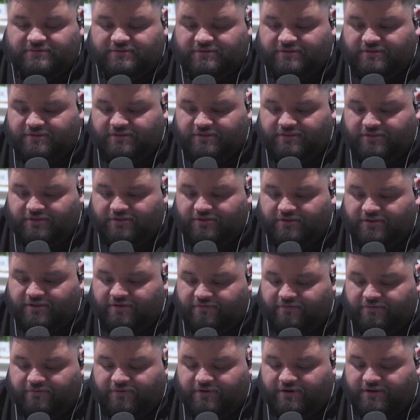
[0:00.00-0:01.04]
And you
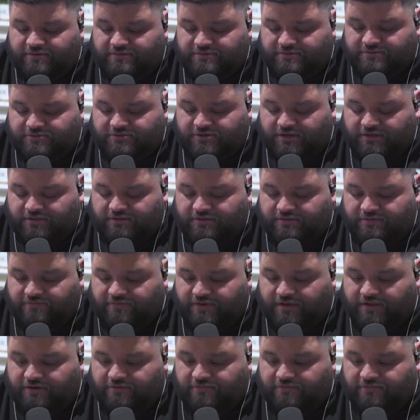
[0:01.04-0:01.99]
never want to subtract value